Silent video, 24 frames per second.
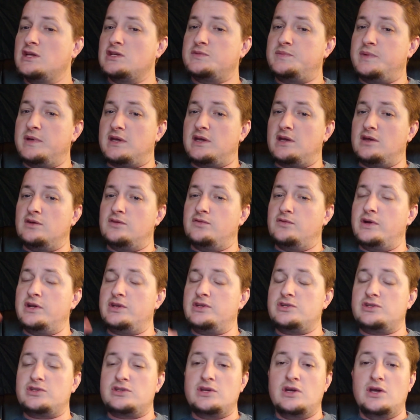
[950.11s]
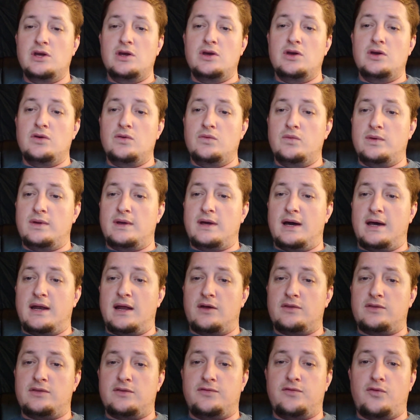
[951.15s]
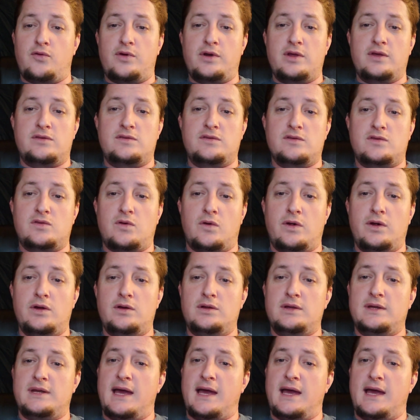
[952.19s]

Speaking of which, we got out the 40th tutorial.